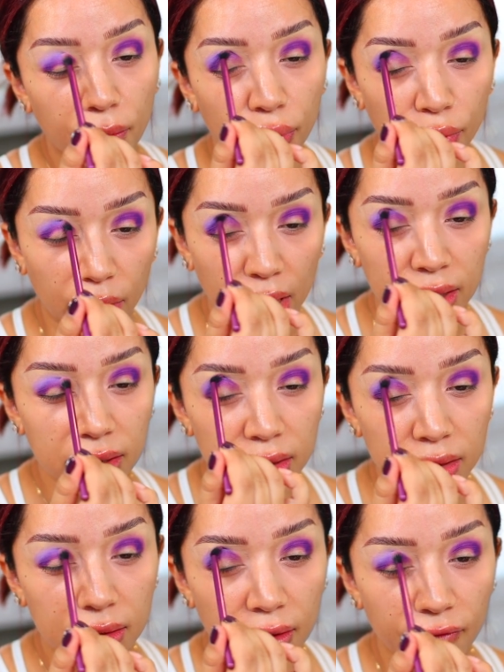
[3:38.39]

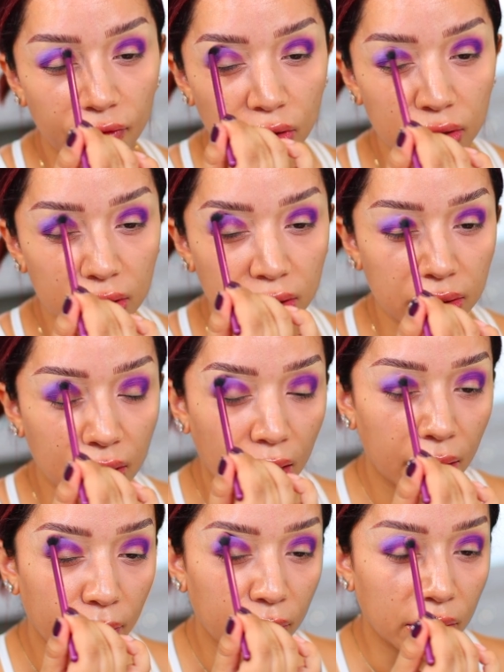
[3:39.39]
pressed versus
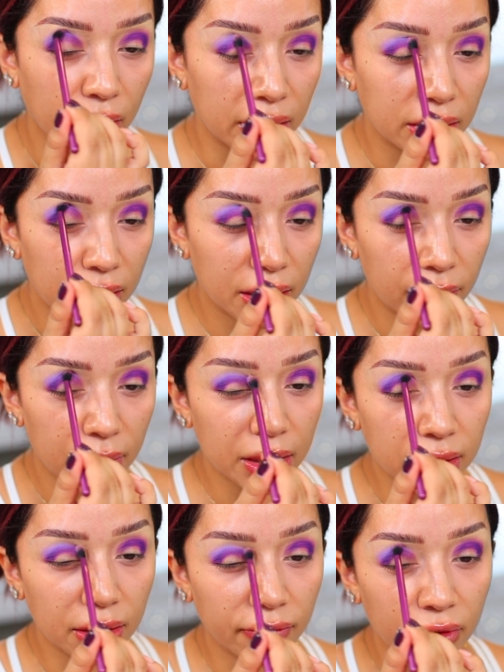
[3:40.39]
like blended
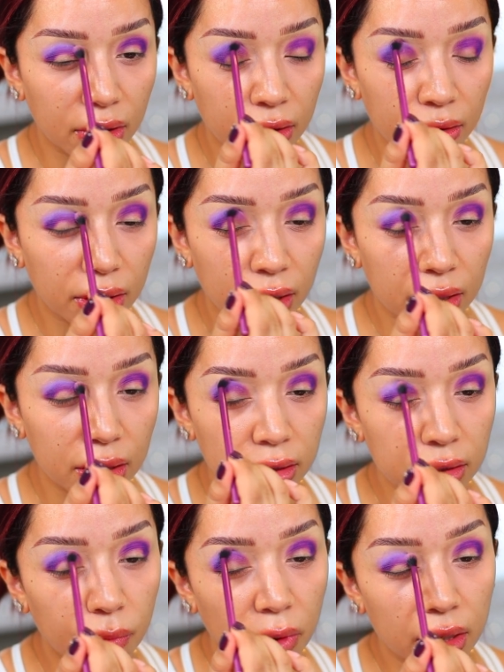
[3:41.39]
because of the little
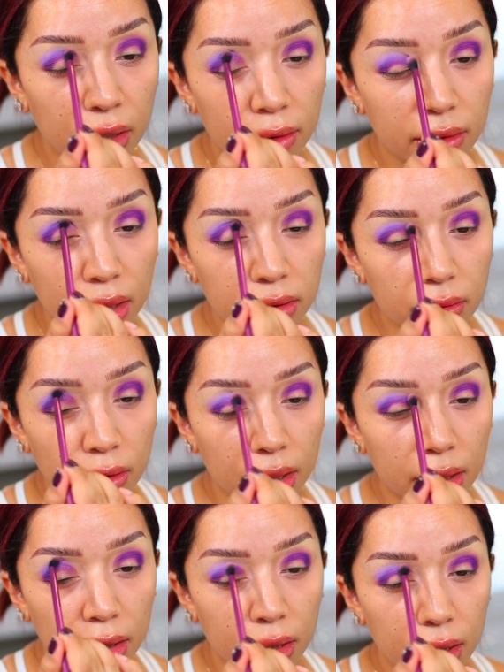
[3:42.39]
glitters, but that's
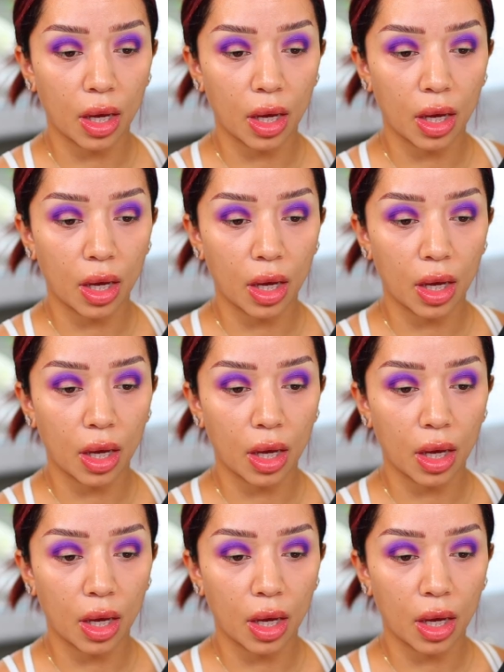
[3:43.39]
okay.